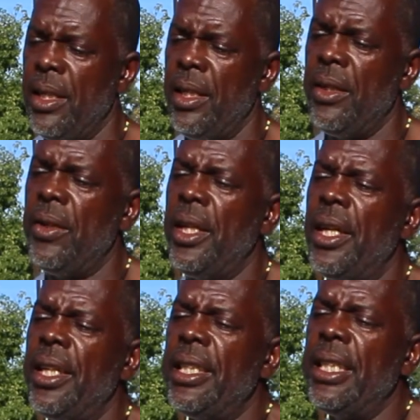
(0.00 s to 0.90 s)
Into the
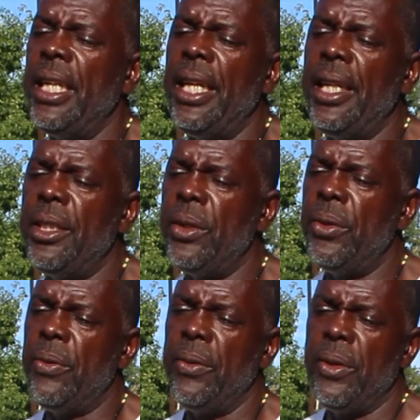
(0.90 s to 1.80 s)
other stage,
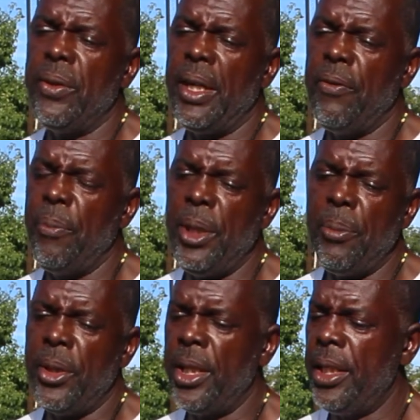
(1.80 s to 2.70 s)
you have
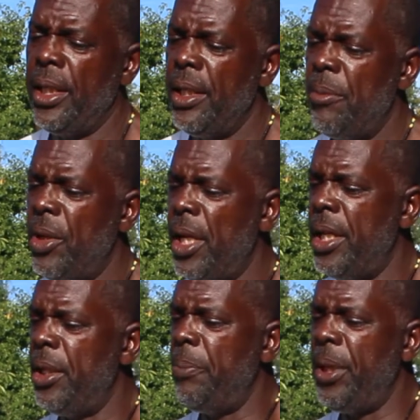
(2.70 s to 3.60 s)
paper, put
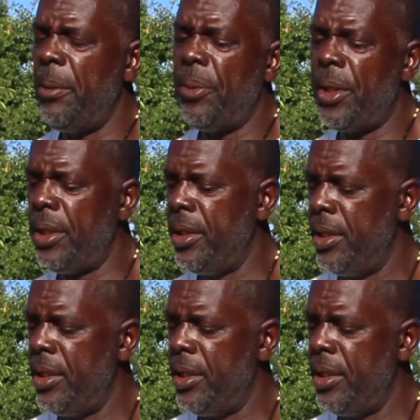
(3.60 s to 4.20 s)
on your paper.